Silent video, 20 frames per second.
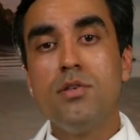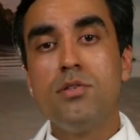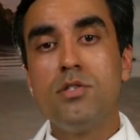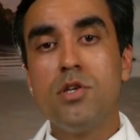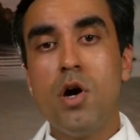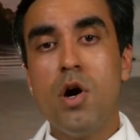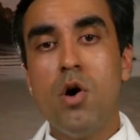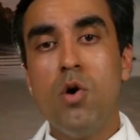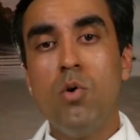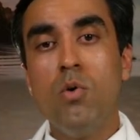
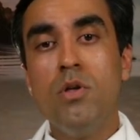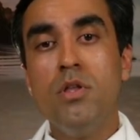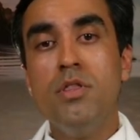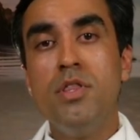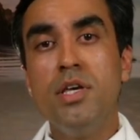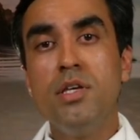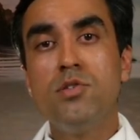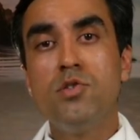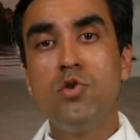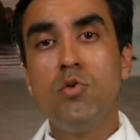So
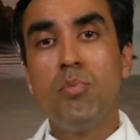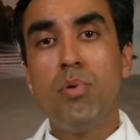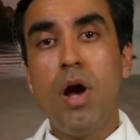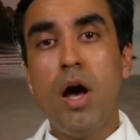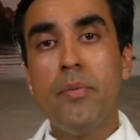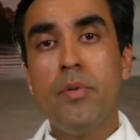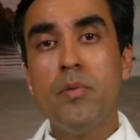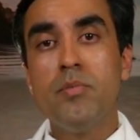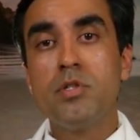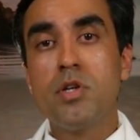these two
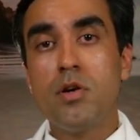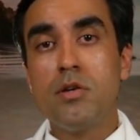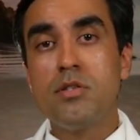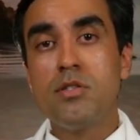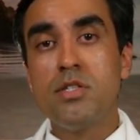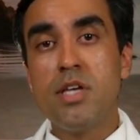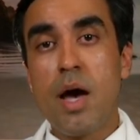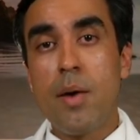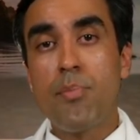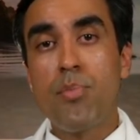problems are
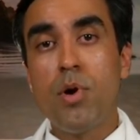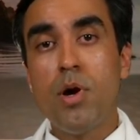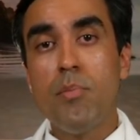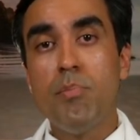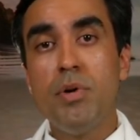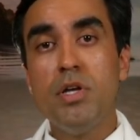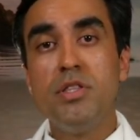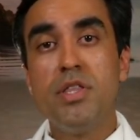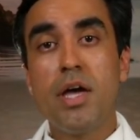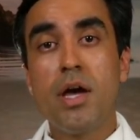
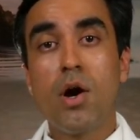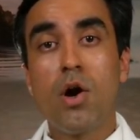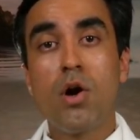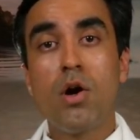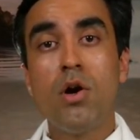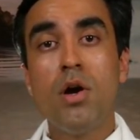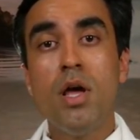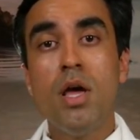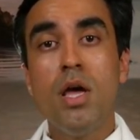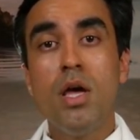separate, but they
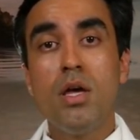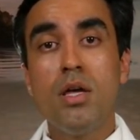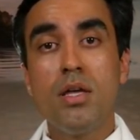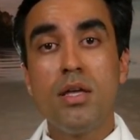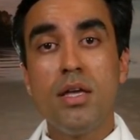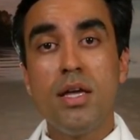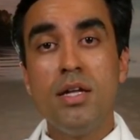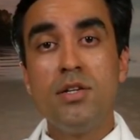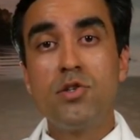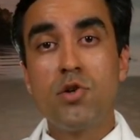are
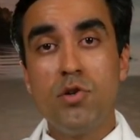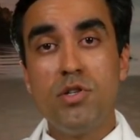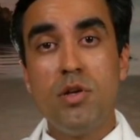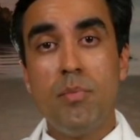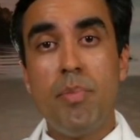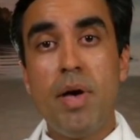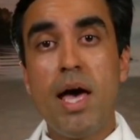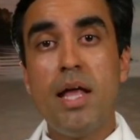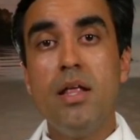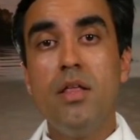
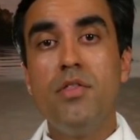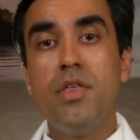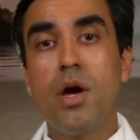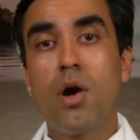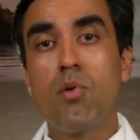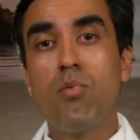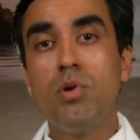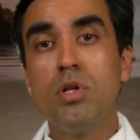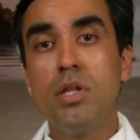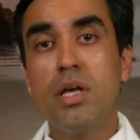interdependent,
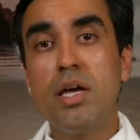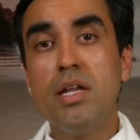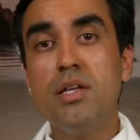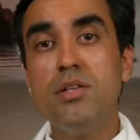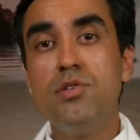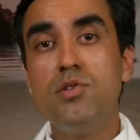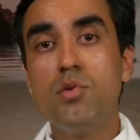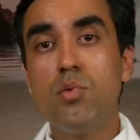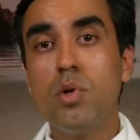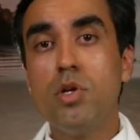they are
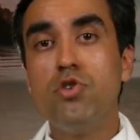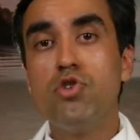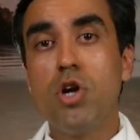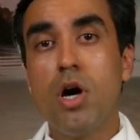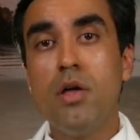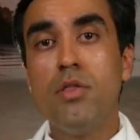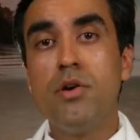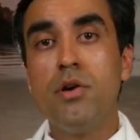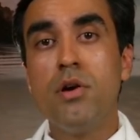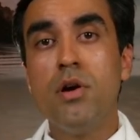related to
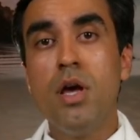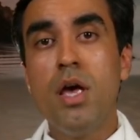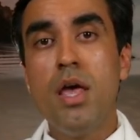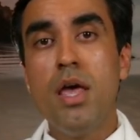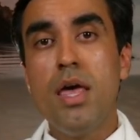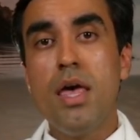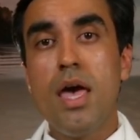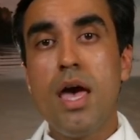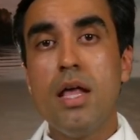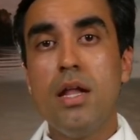each other.
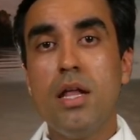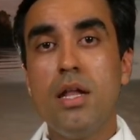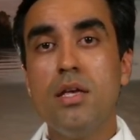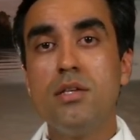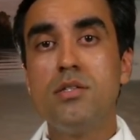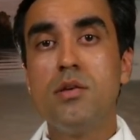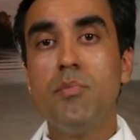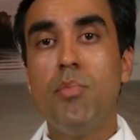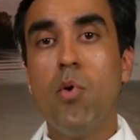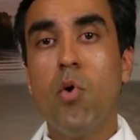And it
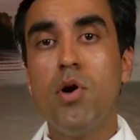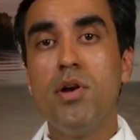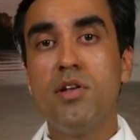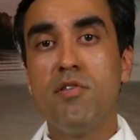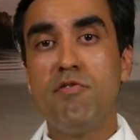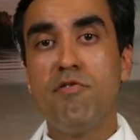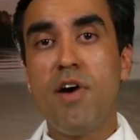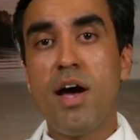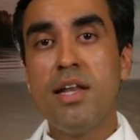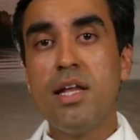is
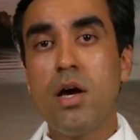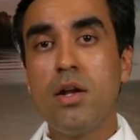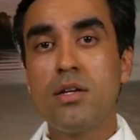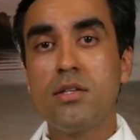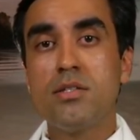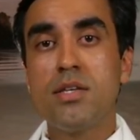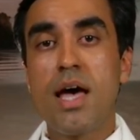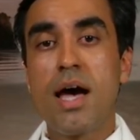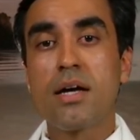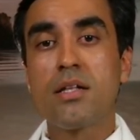important to find
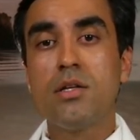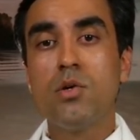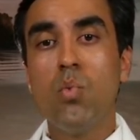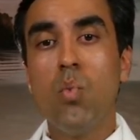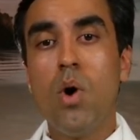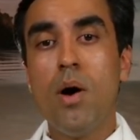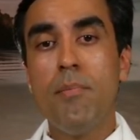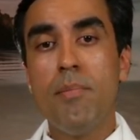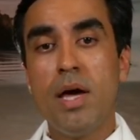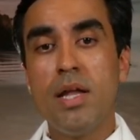out exactly
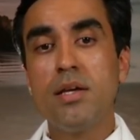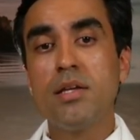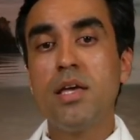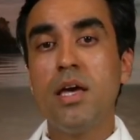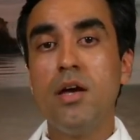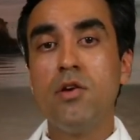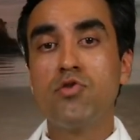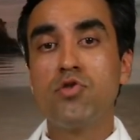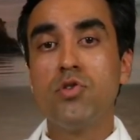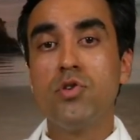what
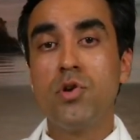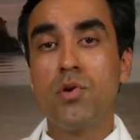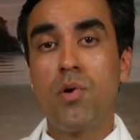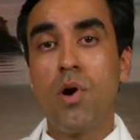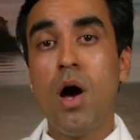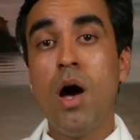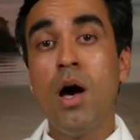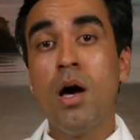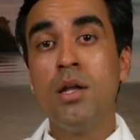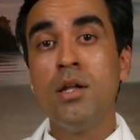medication
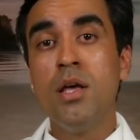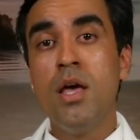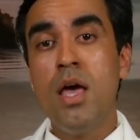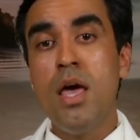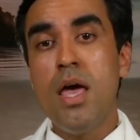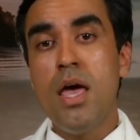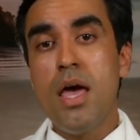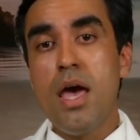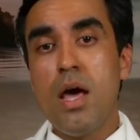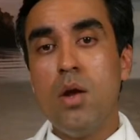you're on
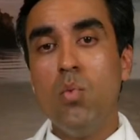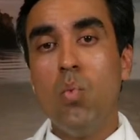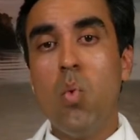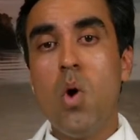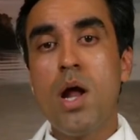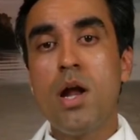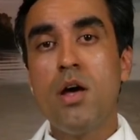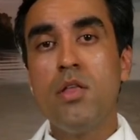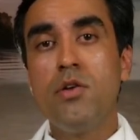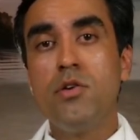
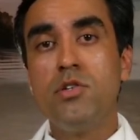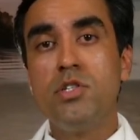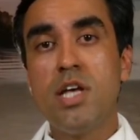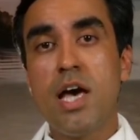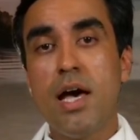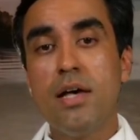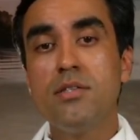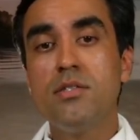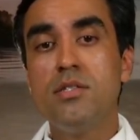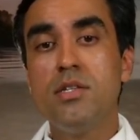and what other
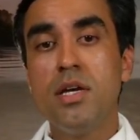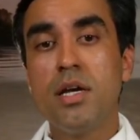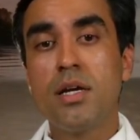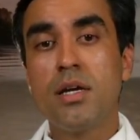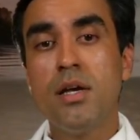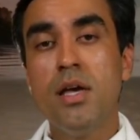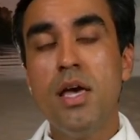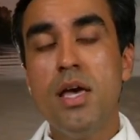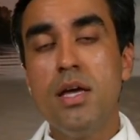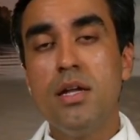
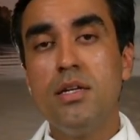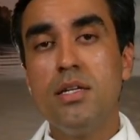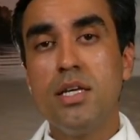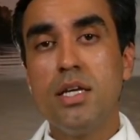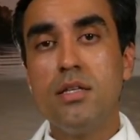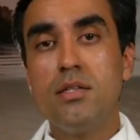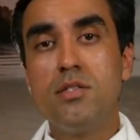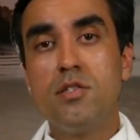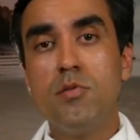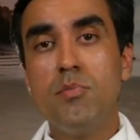testing
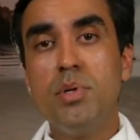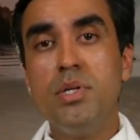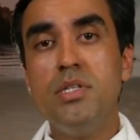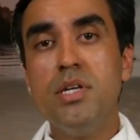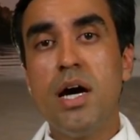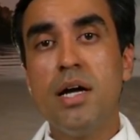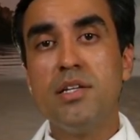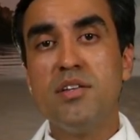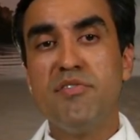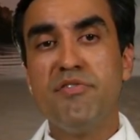needs to be
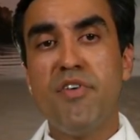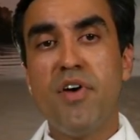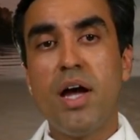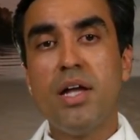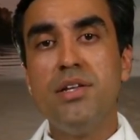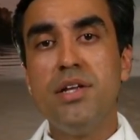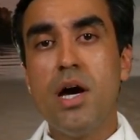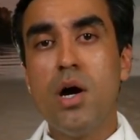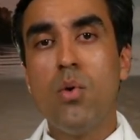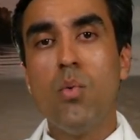done to
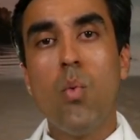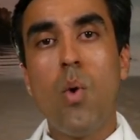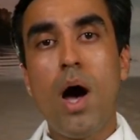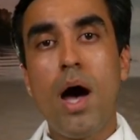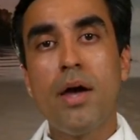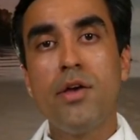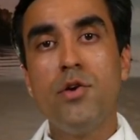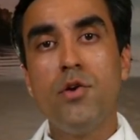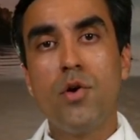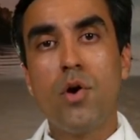find out
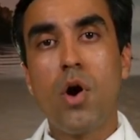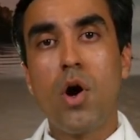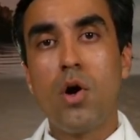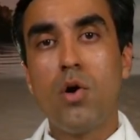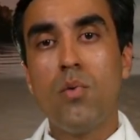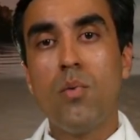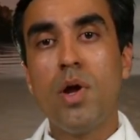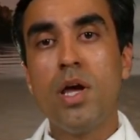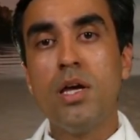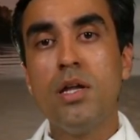why your
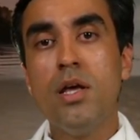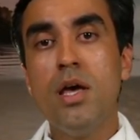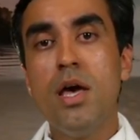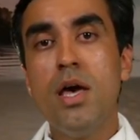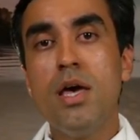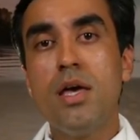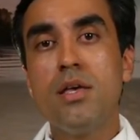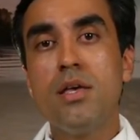heart rate